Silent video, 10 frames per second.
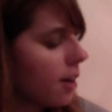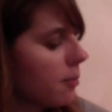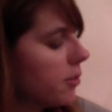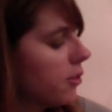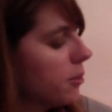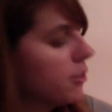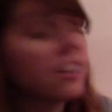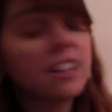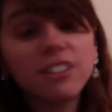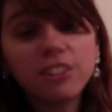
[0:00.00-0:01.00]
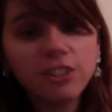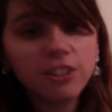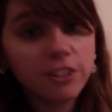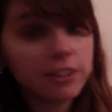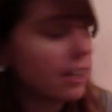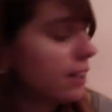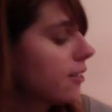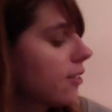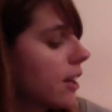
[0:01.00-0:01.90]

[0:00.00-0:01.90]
So it's an edition deluxe.